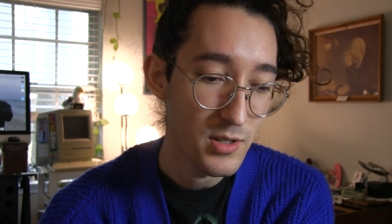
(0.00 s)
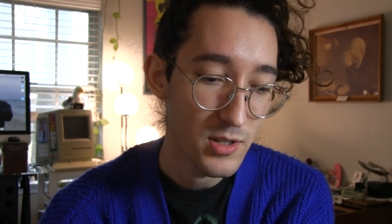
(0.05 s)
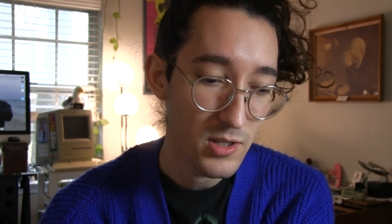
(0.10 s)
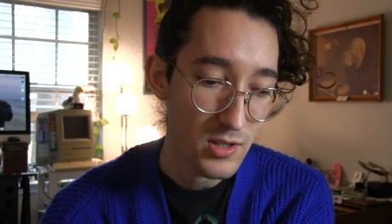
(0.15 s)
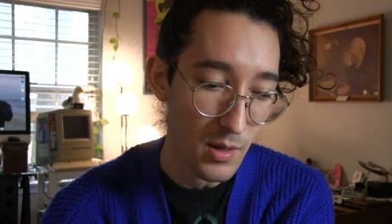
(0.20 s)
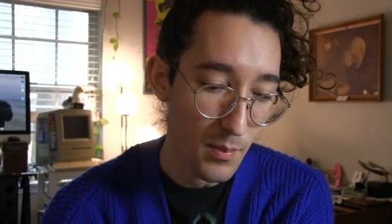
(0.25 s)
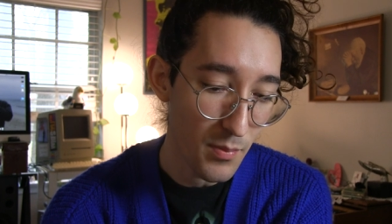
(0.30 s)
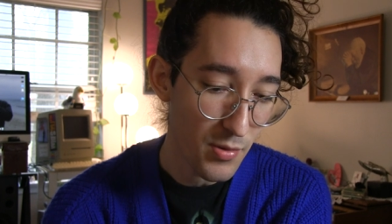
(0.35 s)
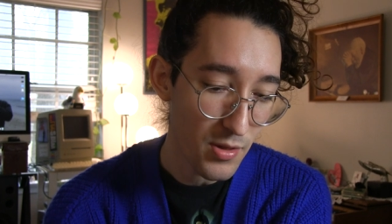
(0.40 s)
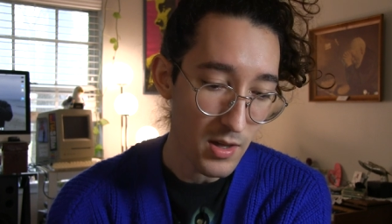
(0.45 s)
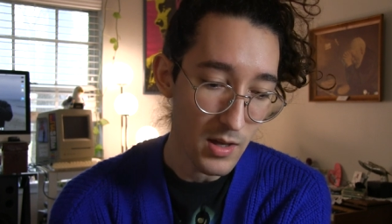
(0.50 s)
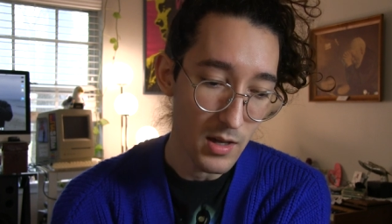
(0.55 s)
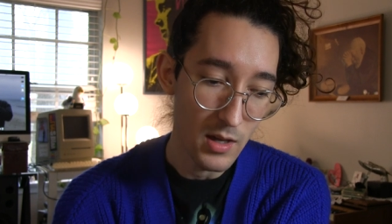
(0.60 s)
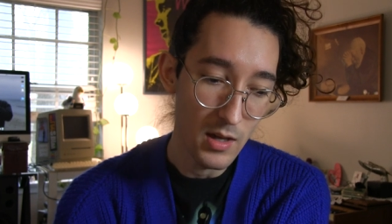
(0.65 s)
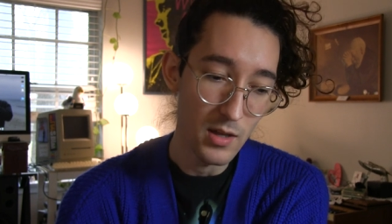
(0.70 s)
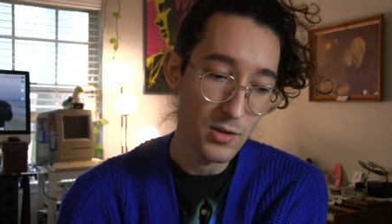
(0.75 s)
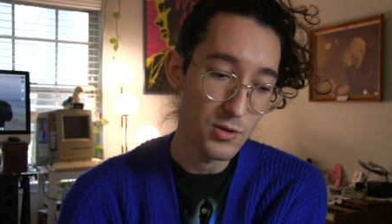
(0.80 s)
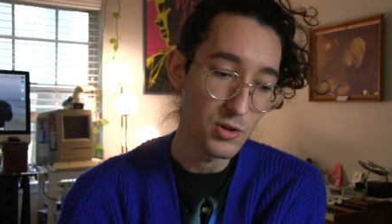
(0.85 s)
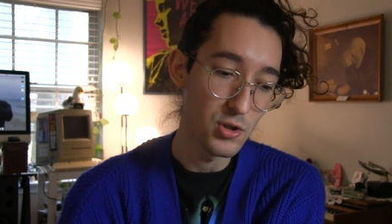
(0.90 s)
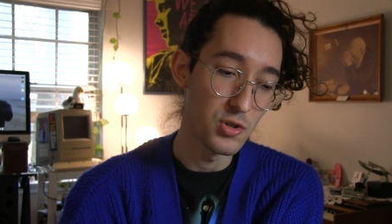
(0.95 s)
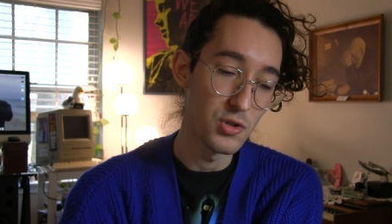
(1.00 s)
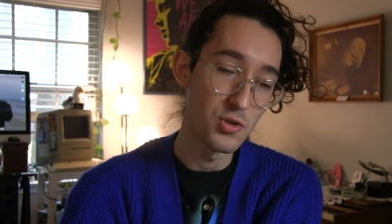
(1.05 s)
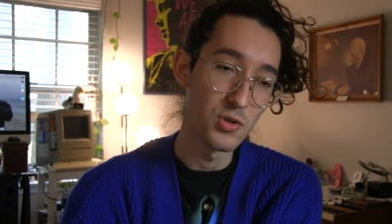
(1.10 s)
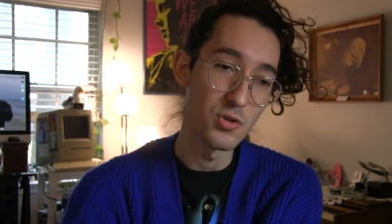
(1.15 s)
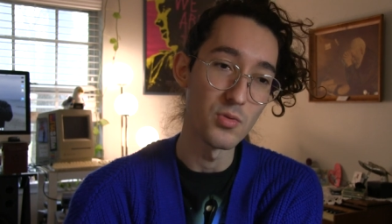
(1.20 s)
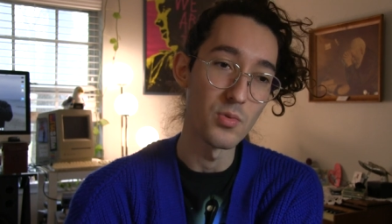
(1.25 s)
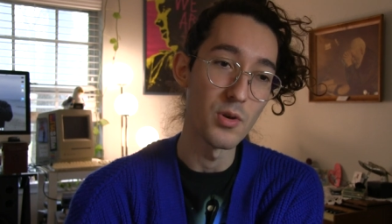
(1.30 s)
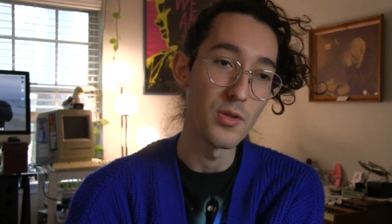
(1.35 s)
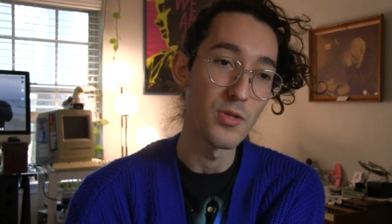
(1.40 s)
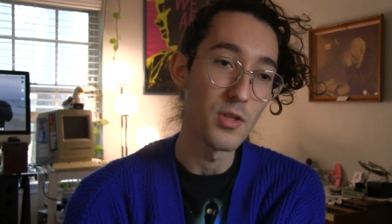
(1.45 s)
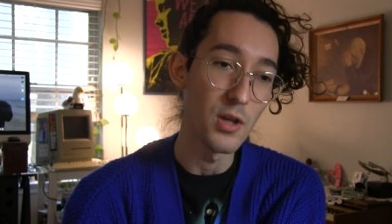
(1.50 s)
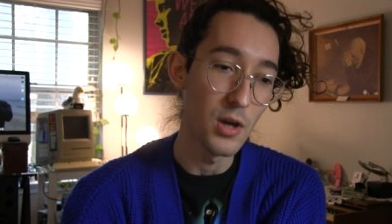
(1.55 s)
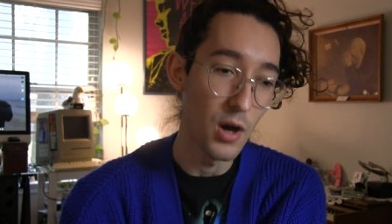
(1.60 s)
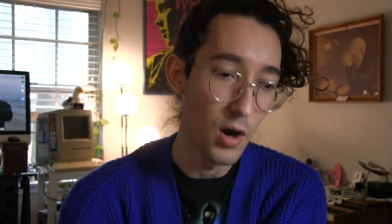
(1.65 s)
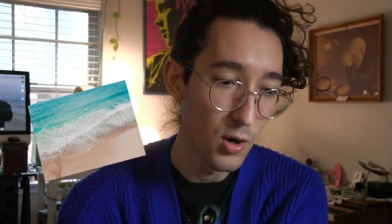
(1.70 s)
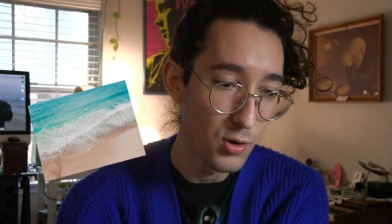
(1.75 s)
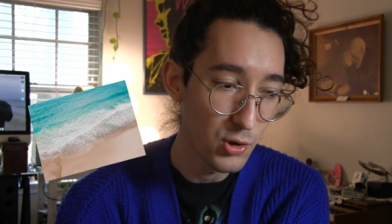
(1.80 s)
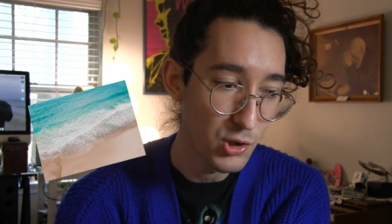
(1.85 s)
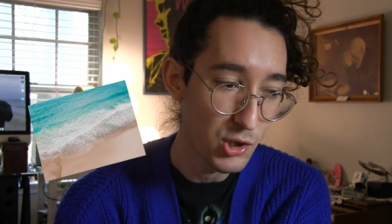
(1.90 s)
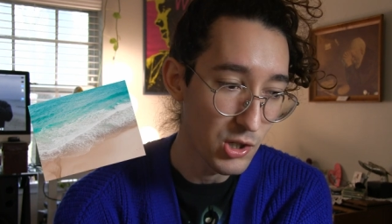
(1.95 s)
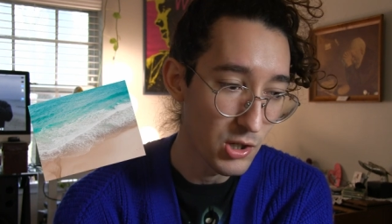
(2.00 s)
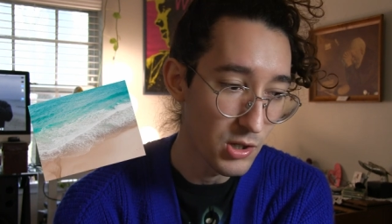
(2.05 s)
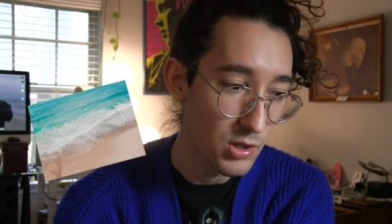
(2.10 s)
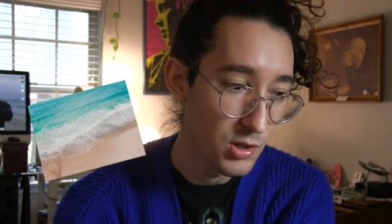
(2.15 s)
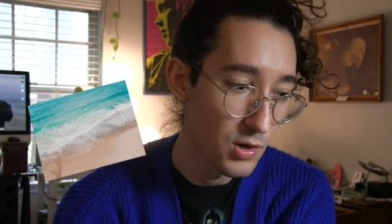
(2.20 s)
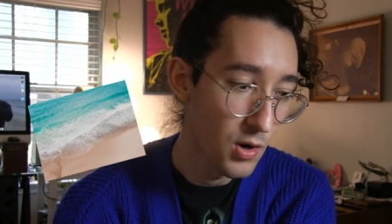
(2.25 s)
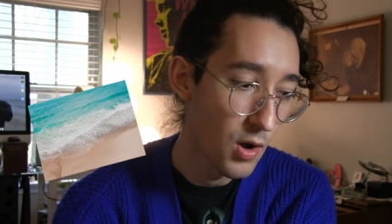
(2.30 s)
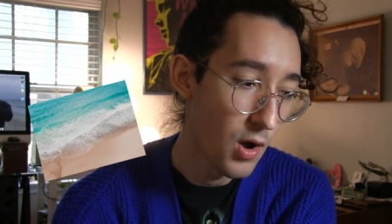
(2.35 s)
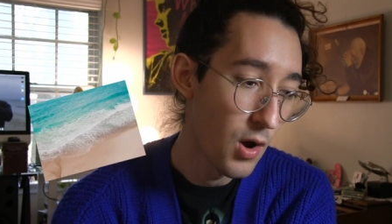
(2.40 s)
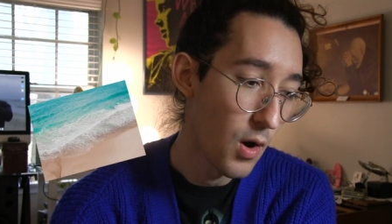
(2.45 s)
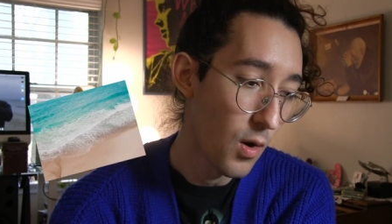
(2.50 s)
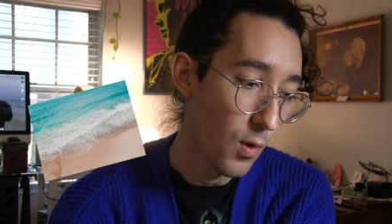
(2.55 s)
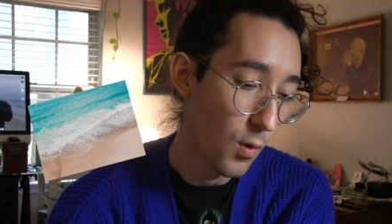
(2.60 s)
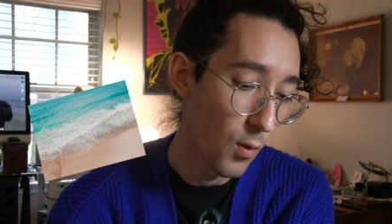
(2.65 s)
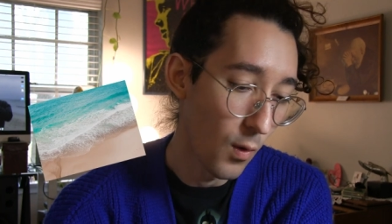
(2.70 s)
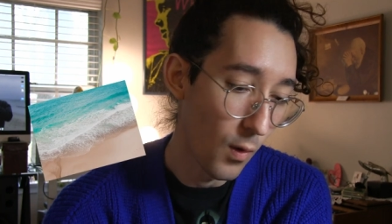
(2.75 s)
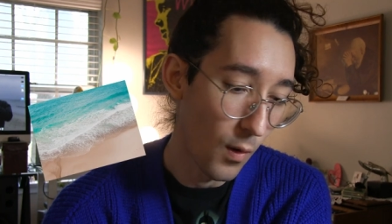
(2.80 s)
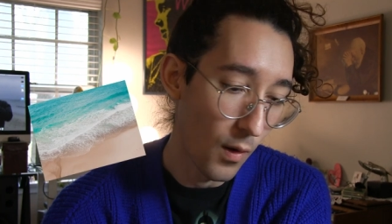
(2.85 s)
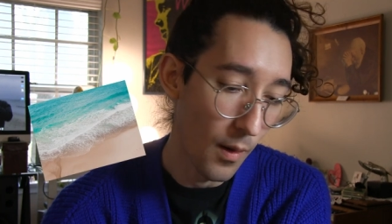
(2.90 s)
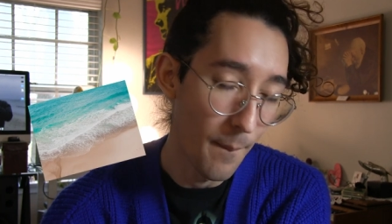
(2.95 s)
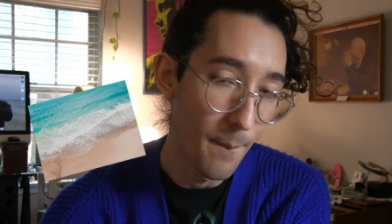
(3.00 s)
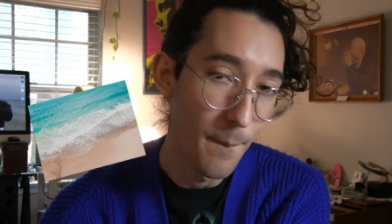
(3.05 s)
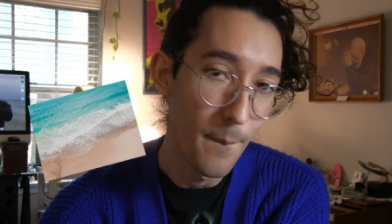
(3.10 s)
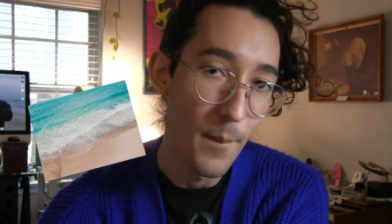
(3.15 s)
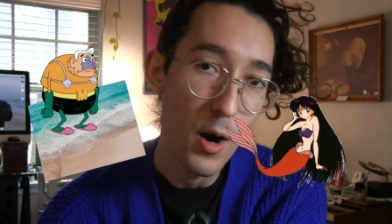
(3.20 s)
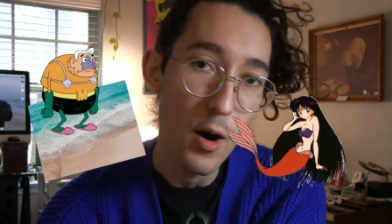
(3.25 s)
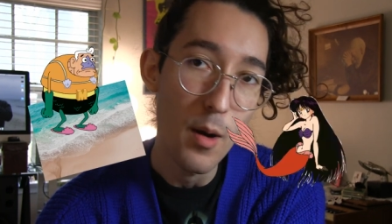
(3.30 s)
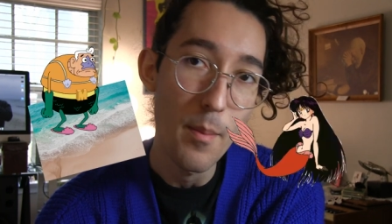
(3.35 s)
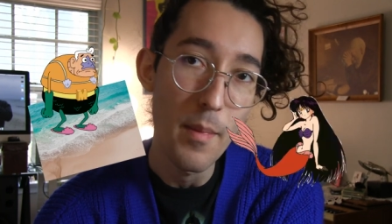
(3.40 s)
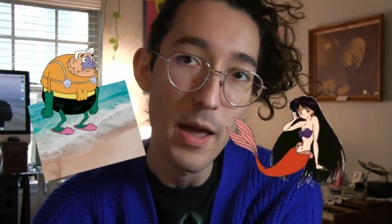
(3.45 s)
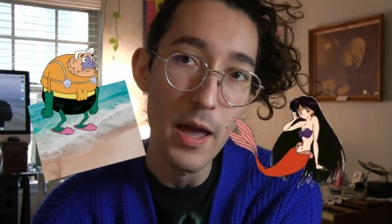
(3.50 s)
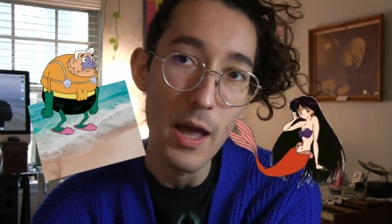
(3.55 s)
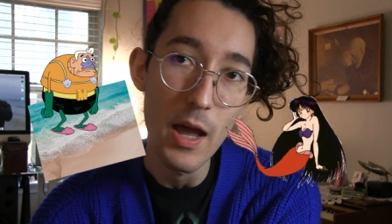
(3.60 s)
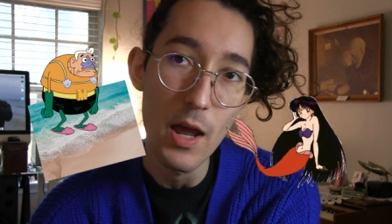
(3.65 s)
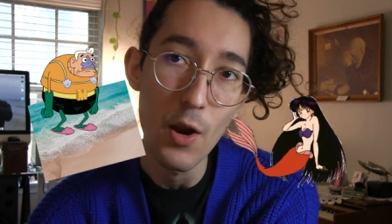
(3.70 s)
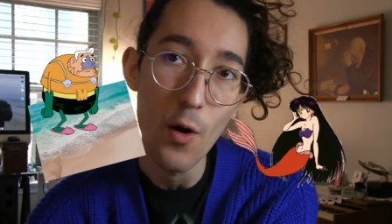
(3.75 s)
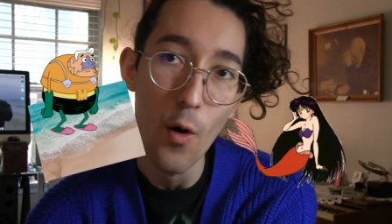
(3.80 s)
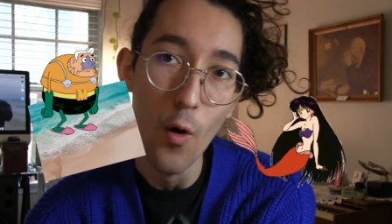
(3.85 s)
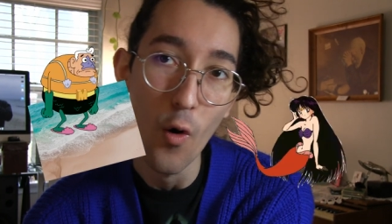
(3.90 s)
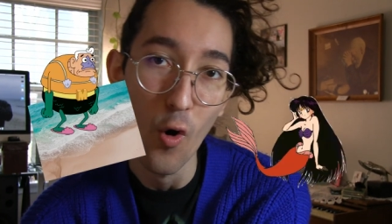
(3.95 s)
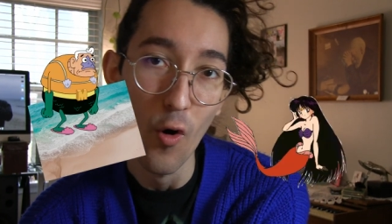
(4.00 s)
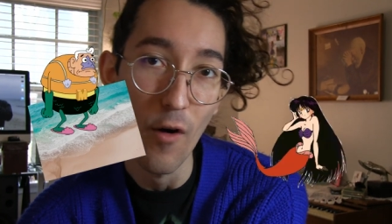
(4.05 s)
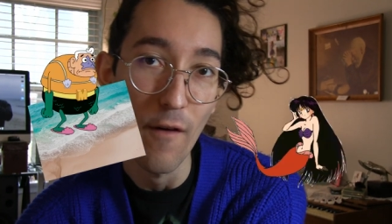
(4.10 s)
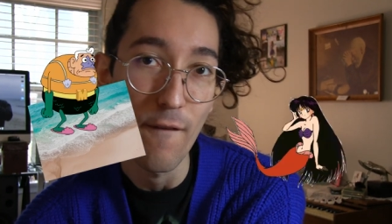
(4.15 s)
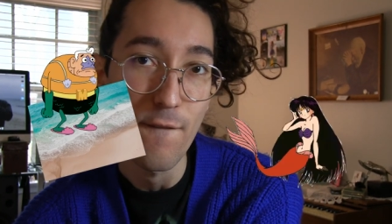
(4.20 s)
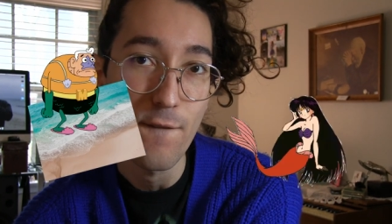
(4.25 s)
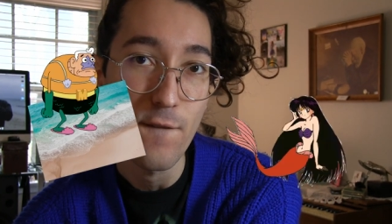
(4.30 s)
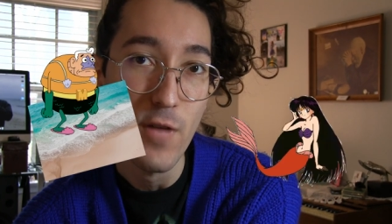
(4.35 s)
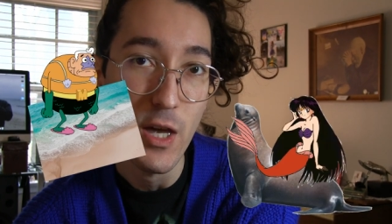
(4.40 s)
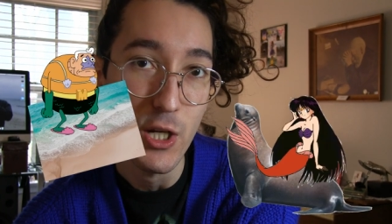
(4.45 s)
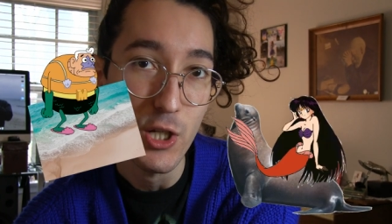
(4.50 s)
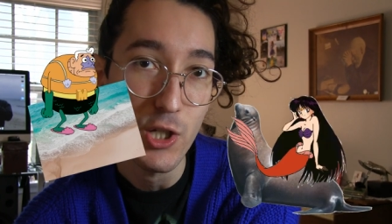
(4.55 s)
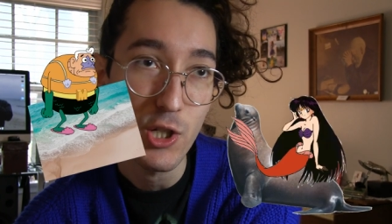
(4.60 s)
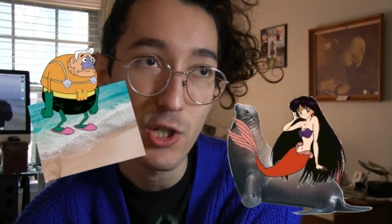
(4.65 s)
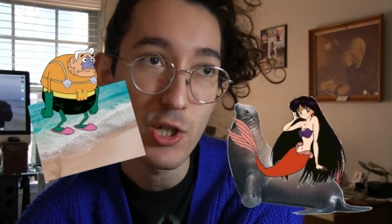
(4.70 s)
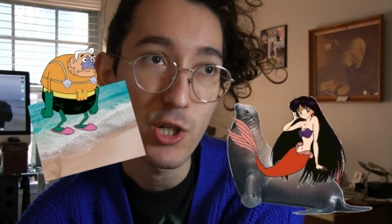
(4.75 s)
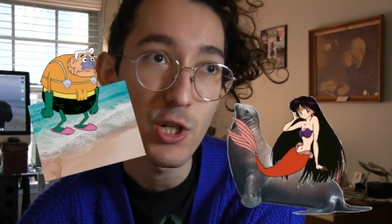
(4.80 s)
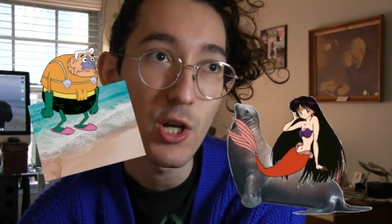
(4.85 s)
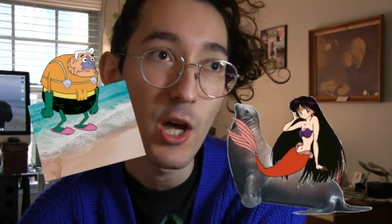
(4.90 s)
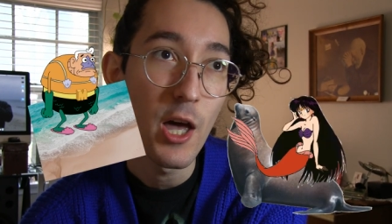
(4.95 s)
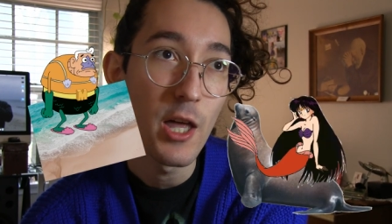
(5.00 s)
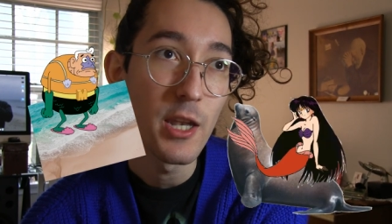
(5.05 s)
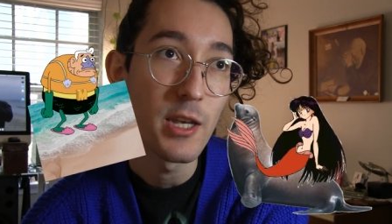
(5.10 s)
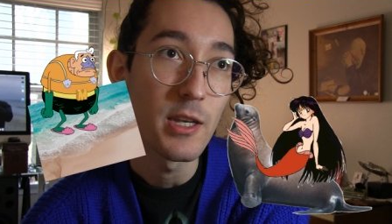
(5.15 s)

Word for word: something to do with the ocean or a mermaid or a fish,